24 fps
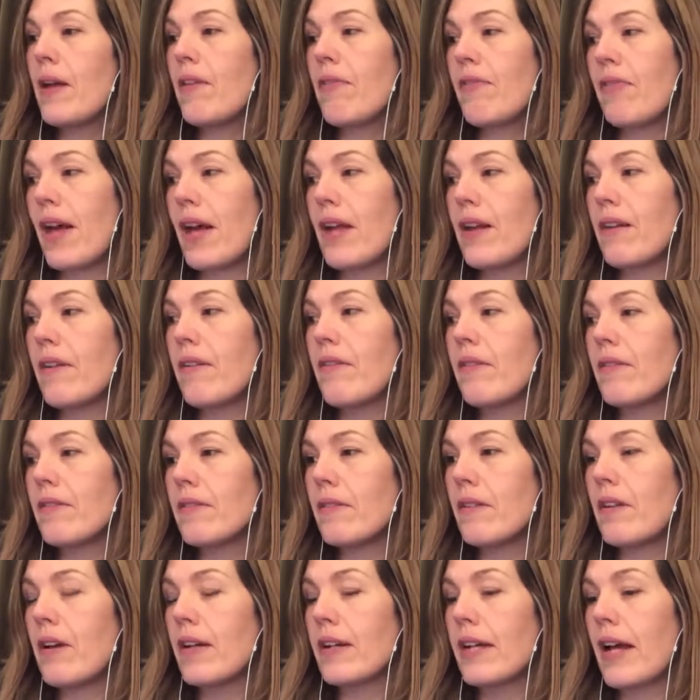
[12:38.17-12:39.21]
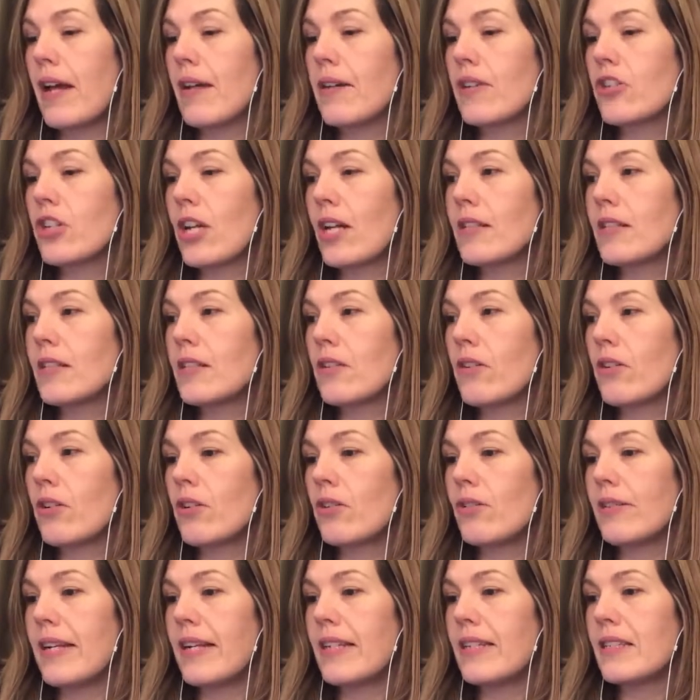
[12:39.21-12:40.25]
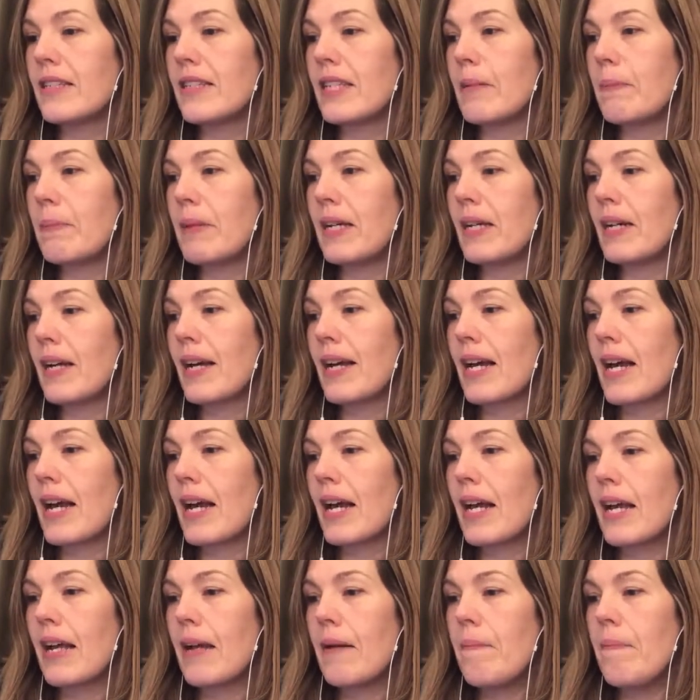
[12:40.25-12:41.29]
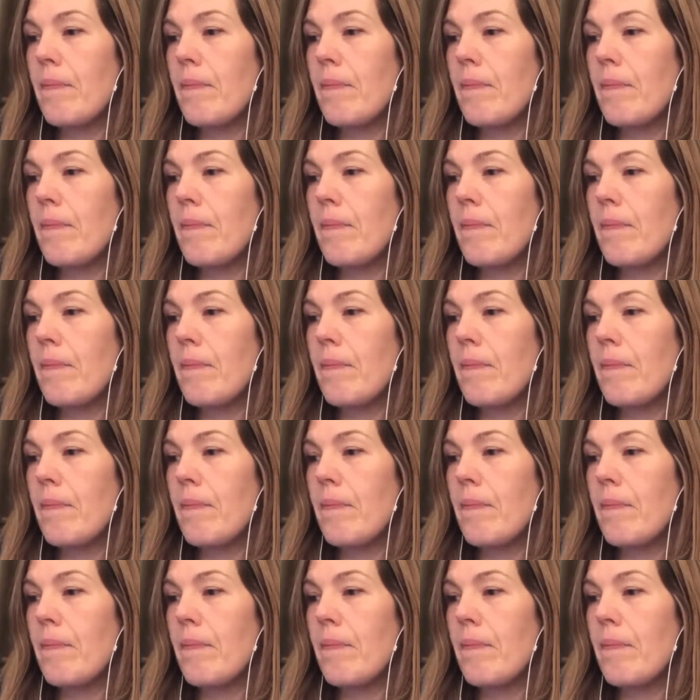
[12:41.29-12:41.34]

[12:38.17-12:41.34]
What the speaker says: then again, chances are you'll need a DPIA.